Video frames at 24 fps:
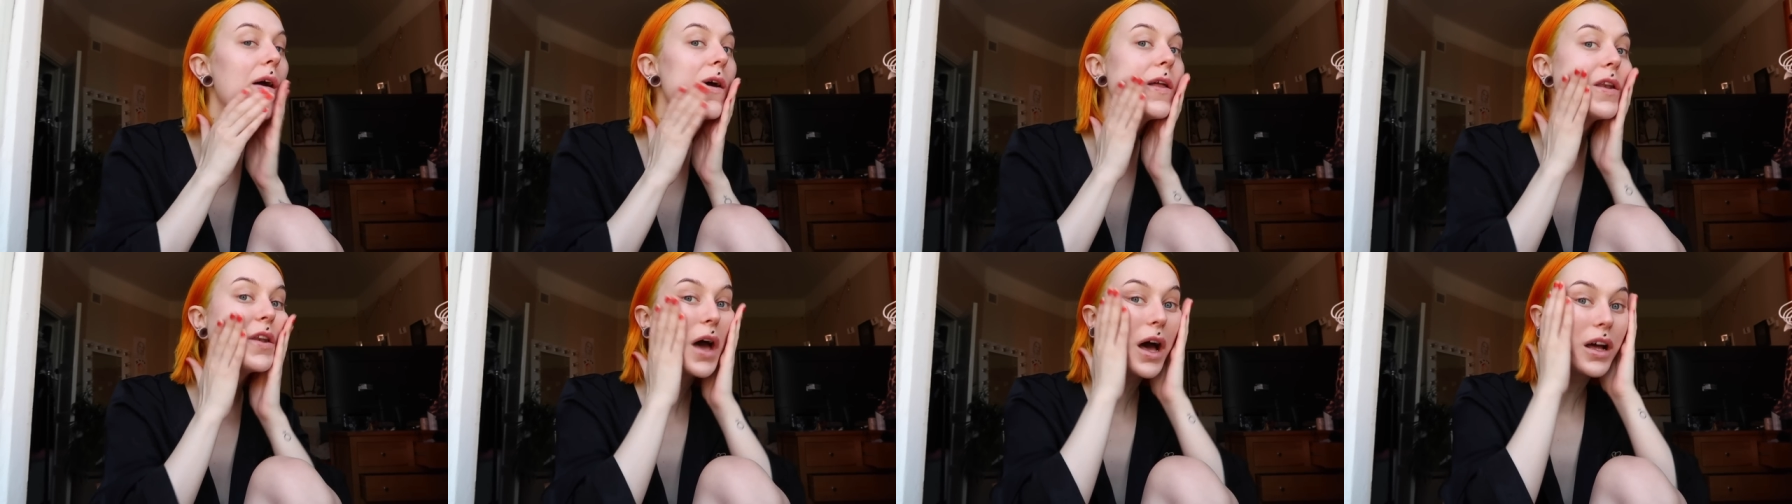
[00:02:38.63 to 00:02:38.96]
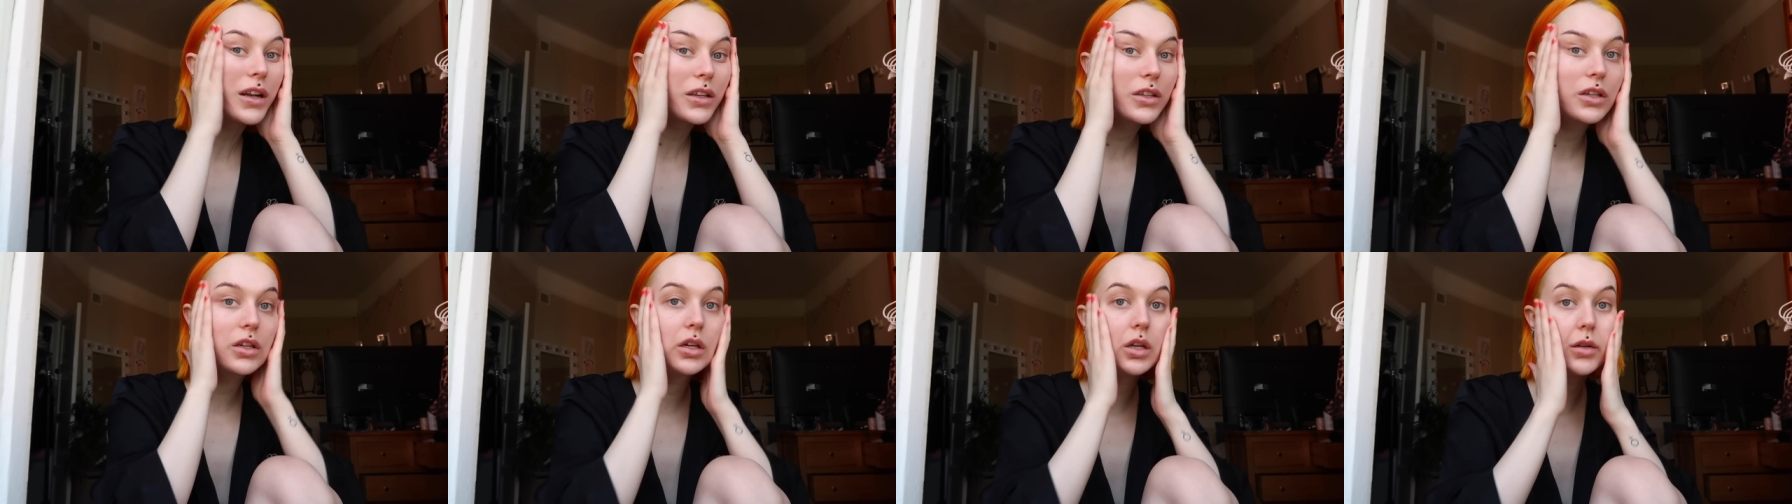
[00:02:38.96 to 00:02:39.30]

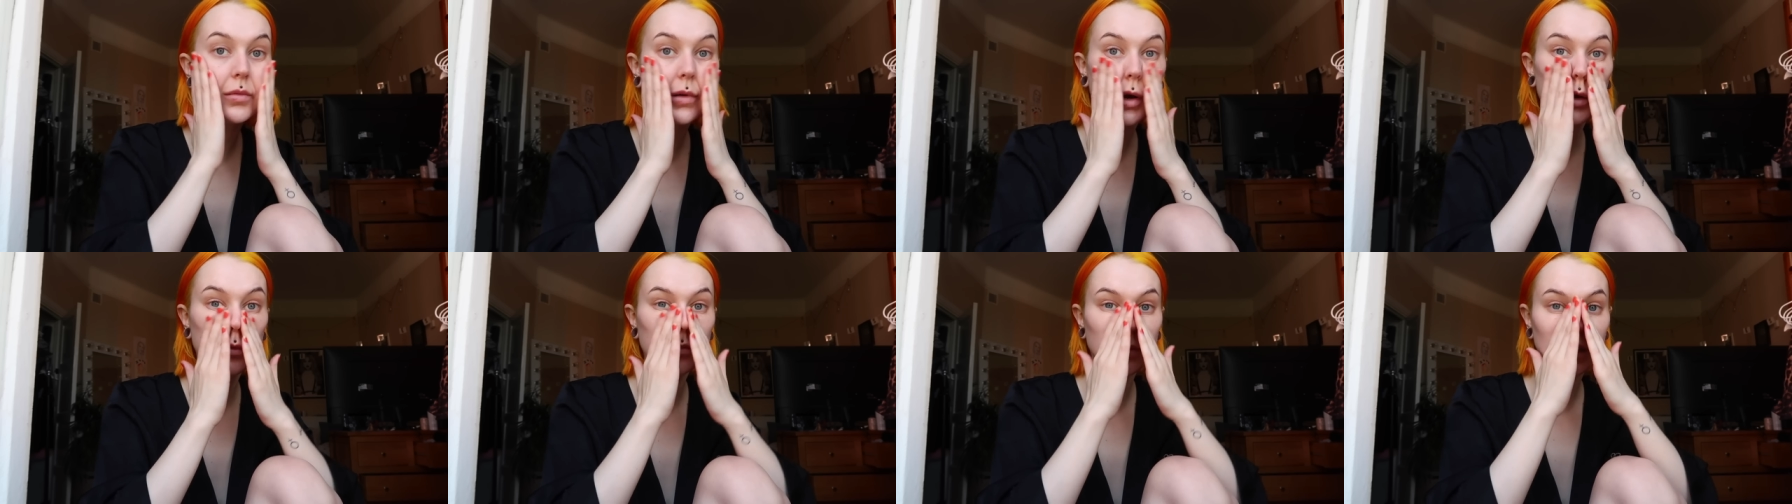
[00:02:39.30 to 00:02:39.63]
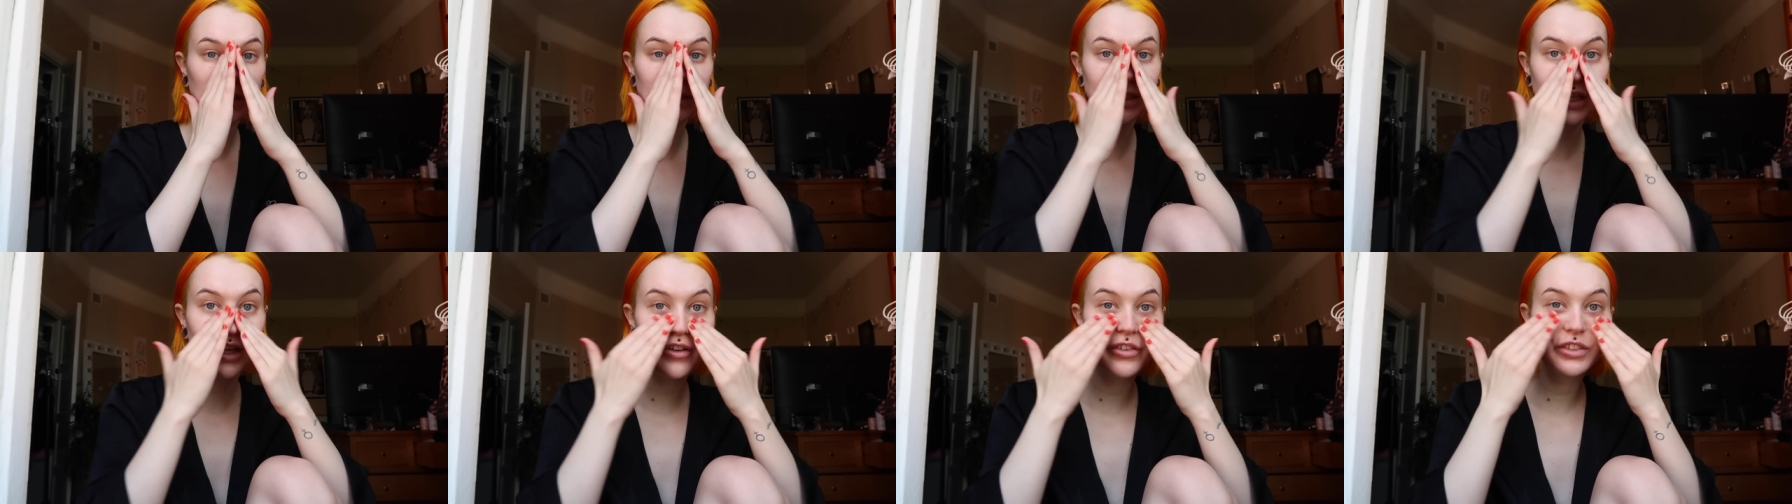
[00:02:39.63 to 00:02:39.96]
not good about
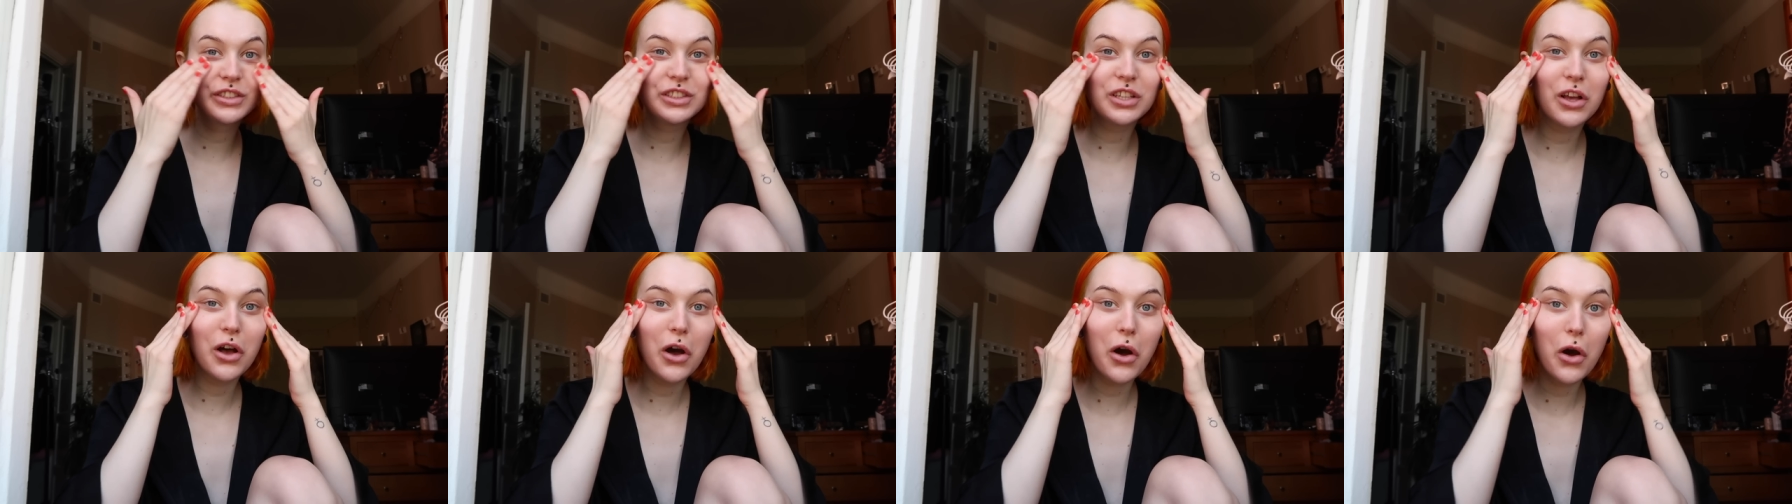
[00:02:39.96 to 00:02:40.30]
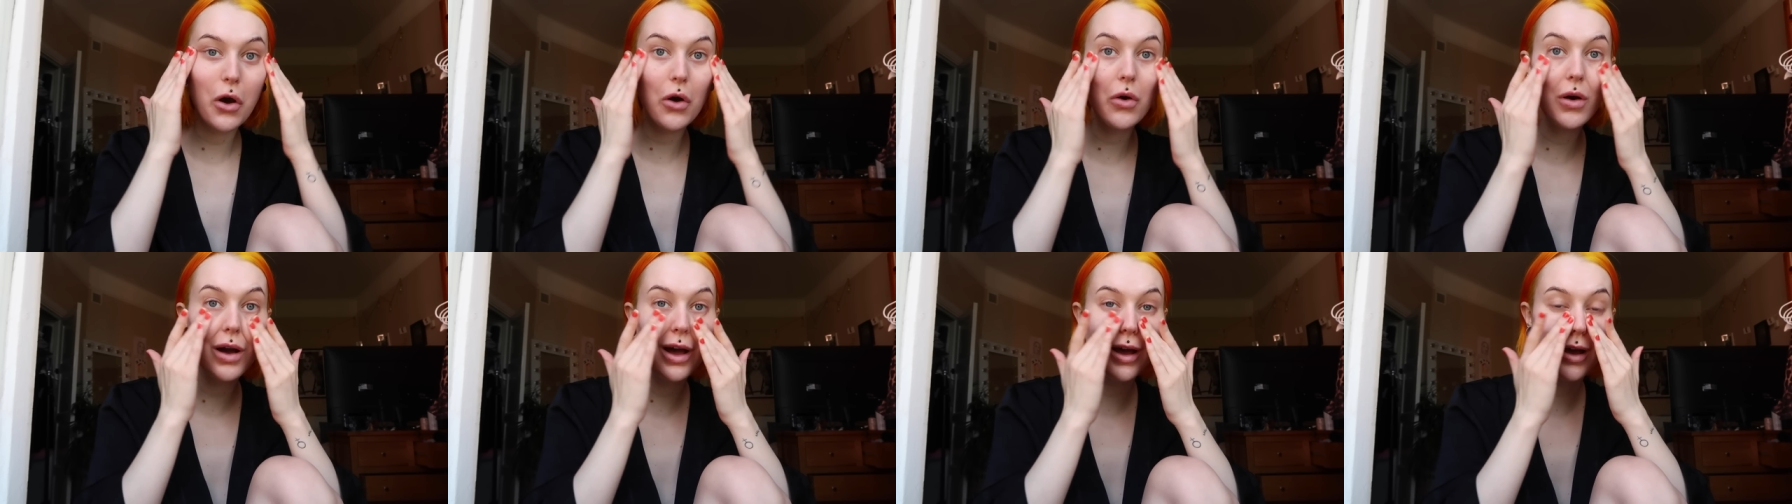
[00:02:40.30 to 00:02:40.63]
myself,
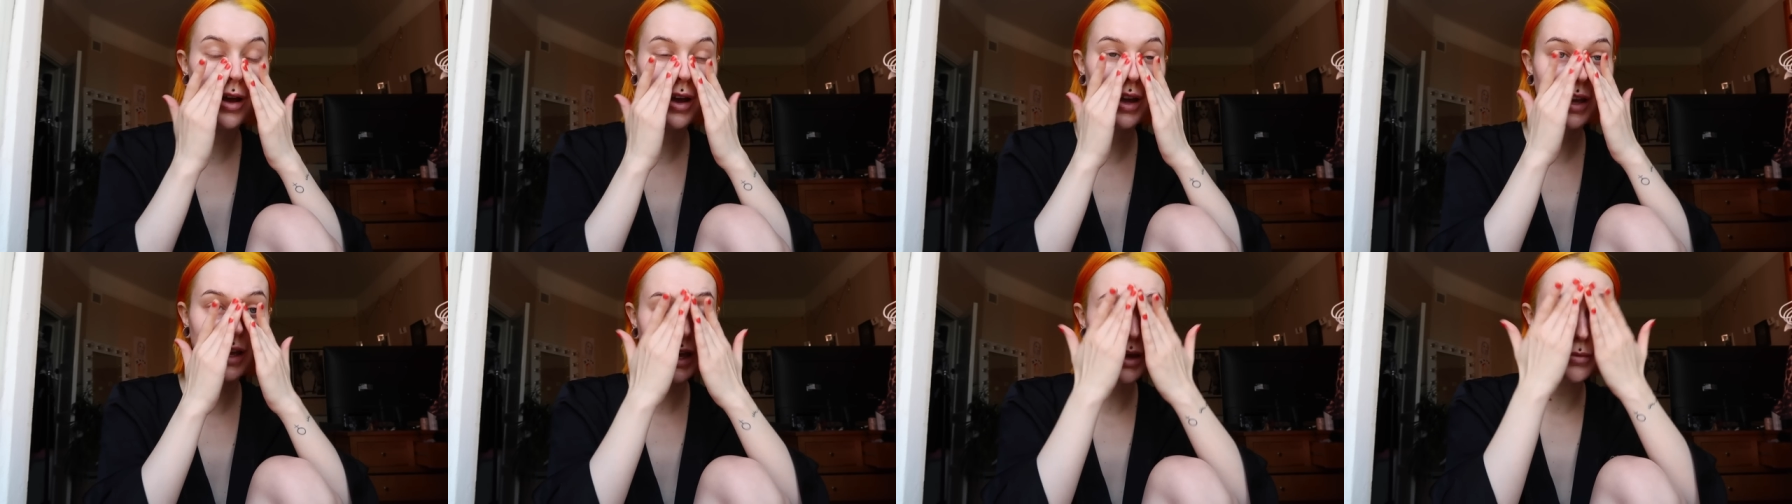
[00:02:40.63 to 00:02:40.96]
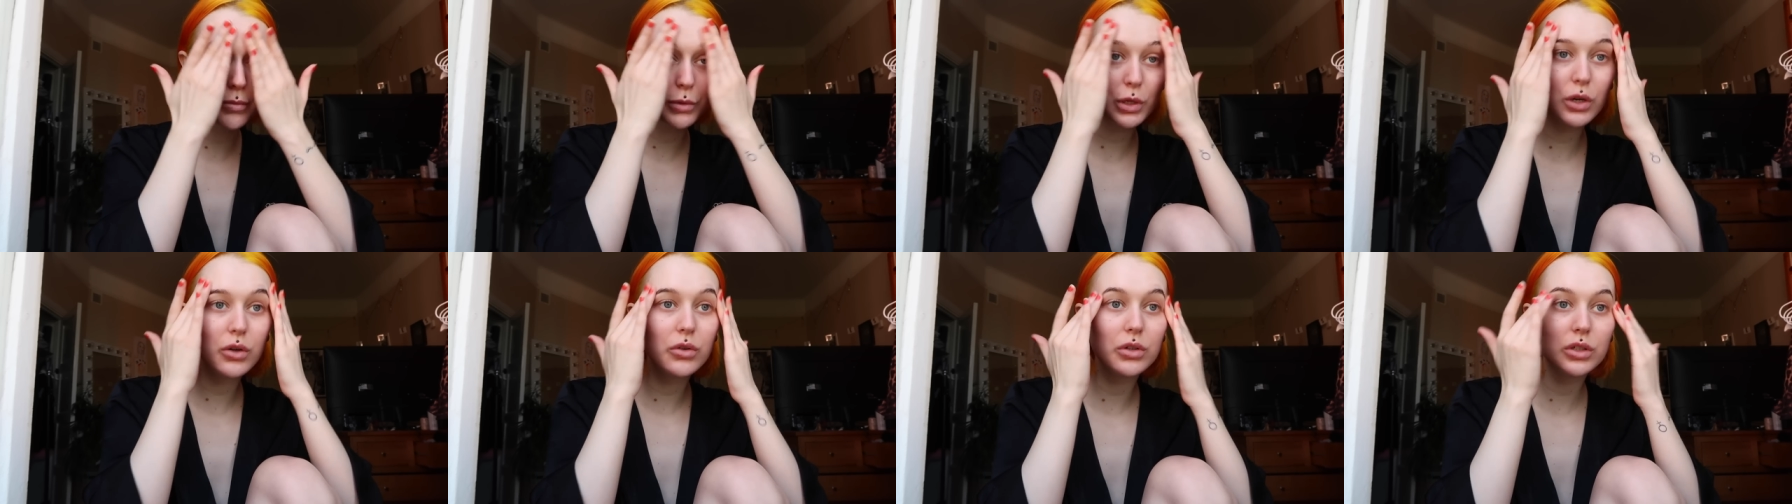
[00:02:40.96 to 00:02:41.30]
so I
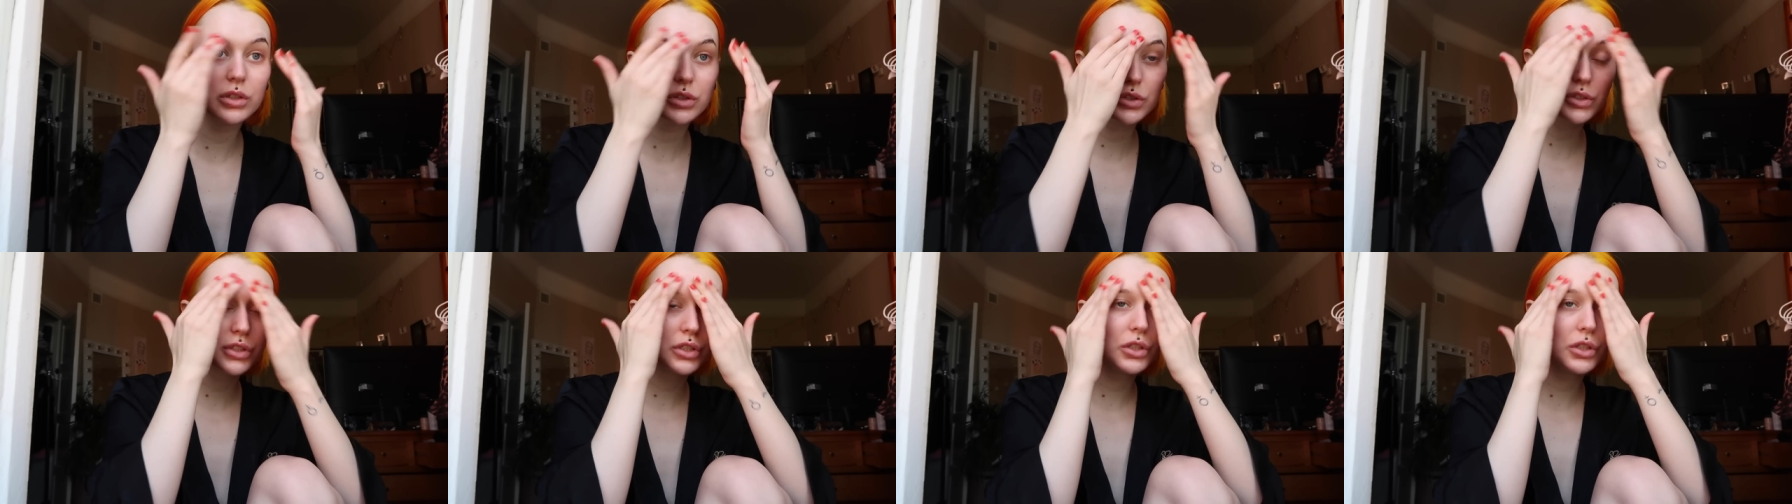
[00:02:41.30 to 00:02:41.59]
am going